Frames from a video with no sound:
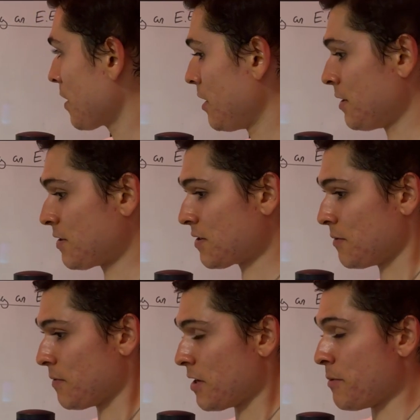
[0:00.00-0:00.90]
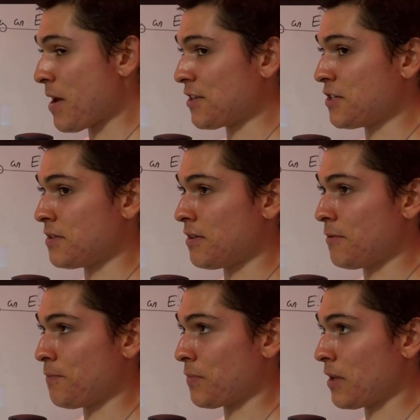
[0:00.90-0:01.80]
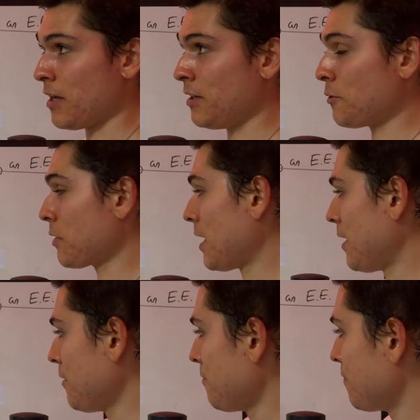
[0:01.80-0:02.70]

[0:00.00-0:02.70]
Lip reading: it's, imagine a little guy